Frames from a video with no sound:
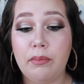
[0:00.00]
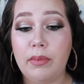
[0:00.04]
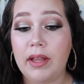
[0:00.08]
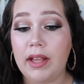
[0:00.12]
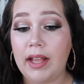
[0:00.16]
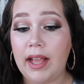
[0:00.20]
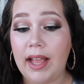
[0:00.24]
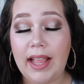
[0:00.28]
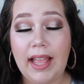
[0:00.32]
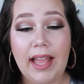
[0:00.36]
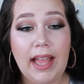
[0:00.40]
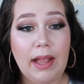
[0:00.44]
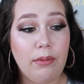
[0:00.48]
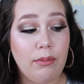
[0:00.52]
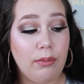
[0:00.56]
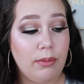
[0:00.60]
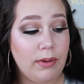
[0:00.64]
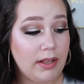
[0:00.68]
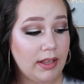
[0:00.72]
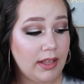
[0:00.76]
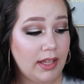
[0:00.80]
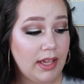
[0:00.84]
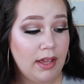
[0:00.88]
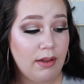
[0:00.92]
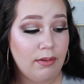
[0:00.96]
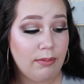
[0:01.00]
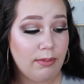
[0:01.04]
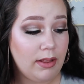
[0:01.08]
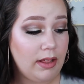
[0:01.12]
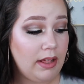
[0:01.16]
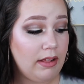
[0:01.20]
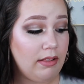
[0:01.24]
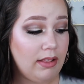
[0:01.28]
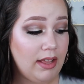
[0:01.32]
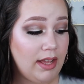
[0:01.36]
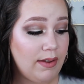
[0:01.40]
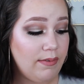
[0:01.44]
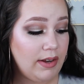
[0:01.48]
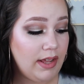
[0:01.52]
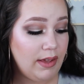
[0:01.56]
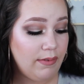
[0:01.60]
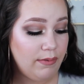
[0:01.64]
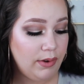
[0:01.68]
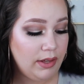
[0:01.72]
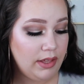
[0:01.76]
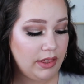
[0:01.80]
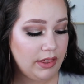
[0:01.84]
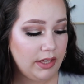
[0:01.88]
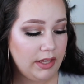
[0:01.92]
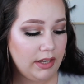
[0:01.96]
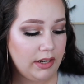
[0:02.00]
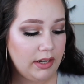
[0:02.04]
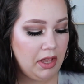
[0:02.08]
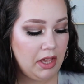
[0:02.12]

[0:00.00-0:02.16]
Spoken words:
but I really loved everything.